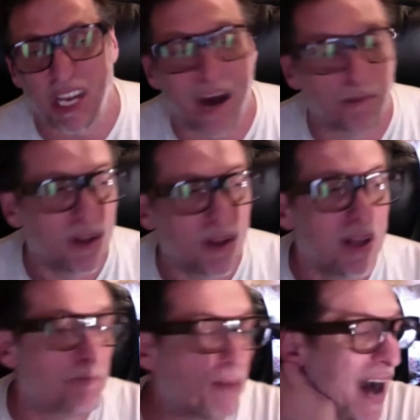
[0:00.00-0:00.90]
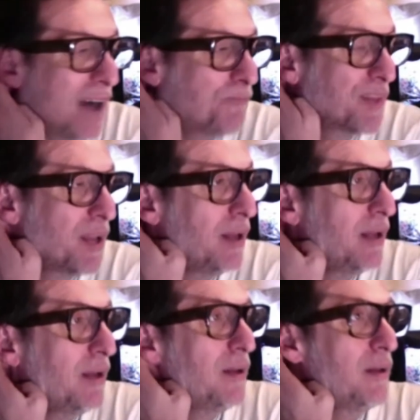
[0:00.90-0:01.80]
up. But
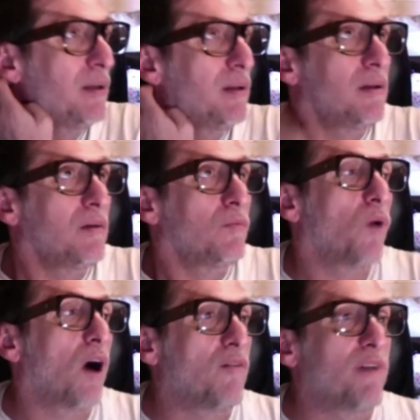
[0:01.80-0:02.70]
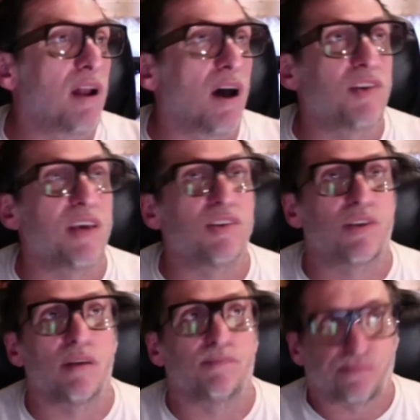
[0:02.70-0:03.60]
what I realize is that,